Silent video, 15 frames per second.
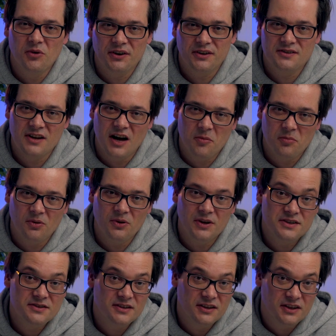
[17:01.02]
bot example
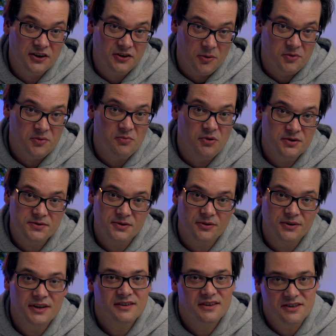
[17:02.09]
is in the GitHub
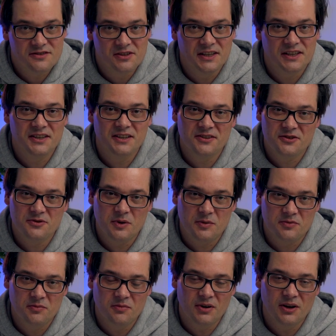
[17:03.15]
repository, there's a link in the
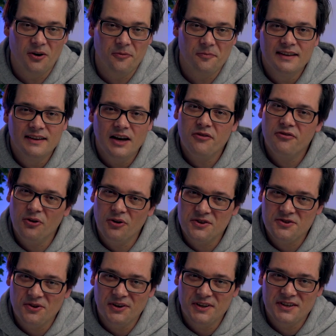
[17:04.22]
description below. If you're
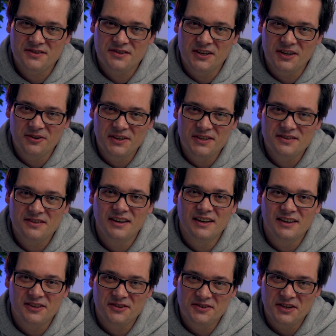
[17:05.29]
enjoying this series,
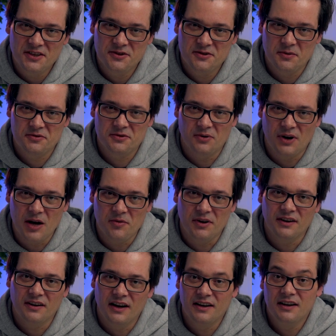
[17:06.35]
consider
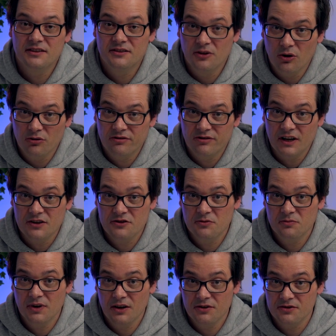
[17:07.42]
subscribing and hit the
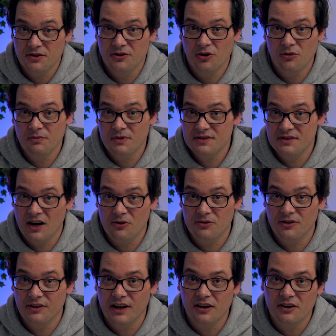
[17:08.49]
notification bell so you don't miss out
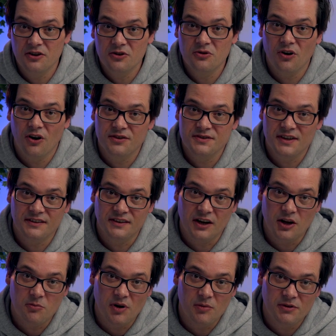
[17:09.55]
on any new content that
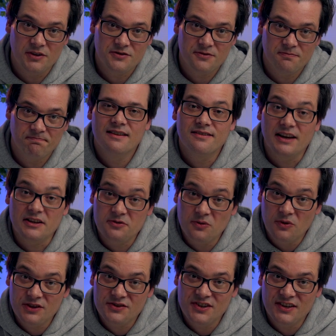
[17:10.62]
I publish. Thanks for
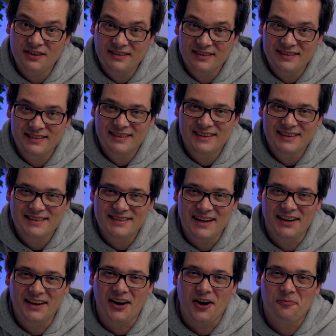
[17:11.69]
watching,
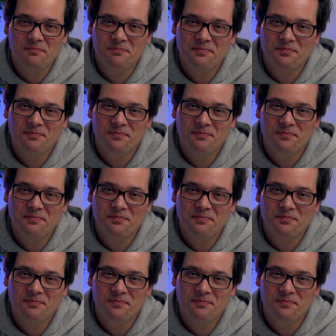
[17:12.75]
take care!